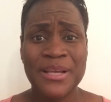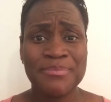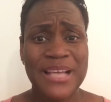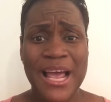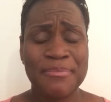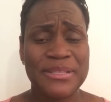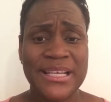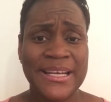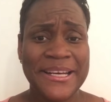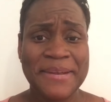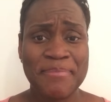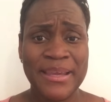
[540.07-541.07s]
sometimes
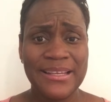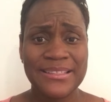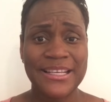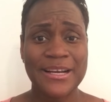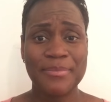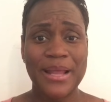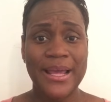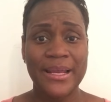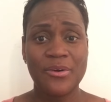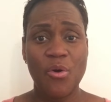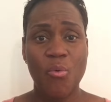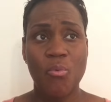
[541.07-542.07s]
sitting in meetings and I'm
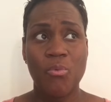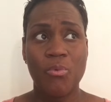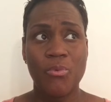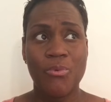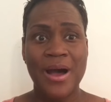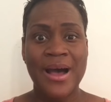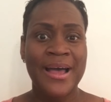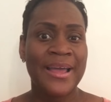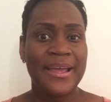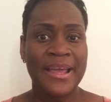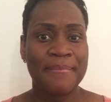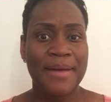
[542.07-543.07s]
like,
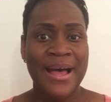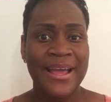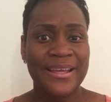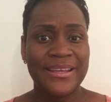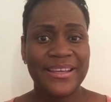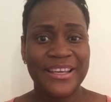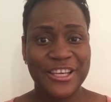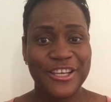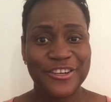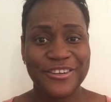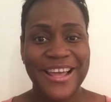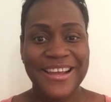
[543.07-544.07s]
why am I
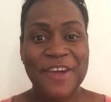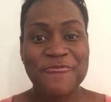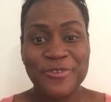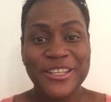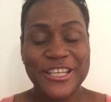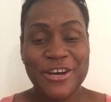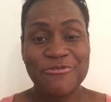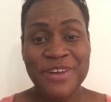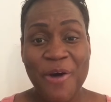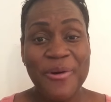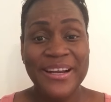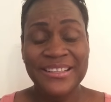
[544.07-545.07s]
here? Like, I really don't
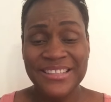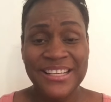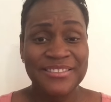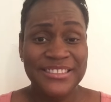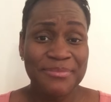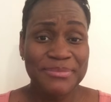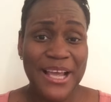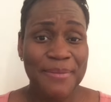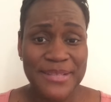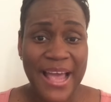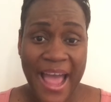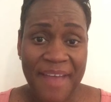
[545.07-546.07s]
know. And
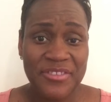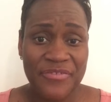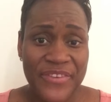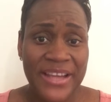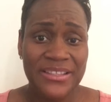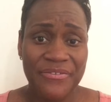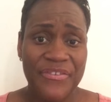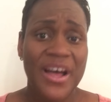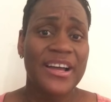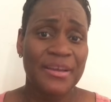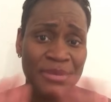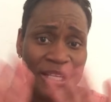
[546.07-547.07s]
sometimes I have to fake the
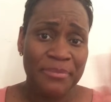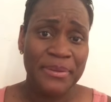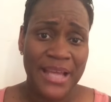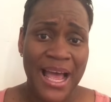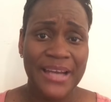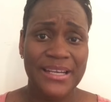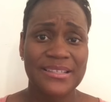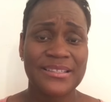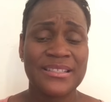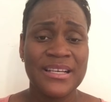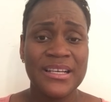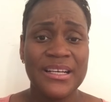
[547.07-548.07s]
funk. I'm going to be
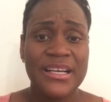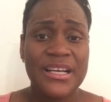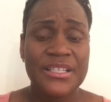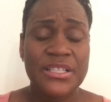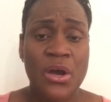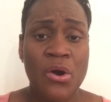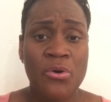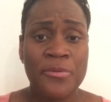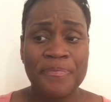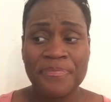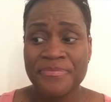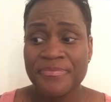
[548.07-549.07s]
honest. So,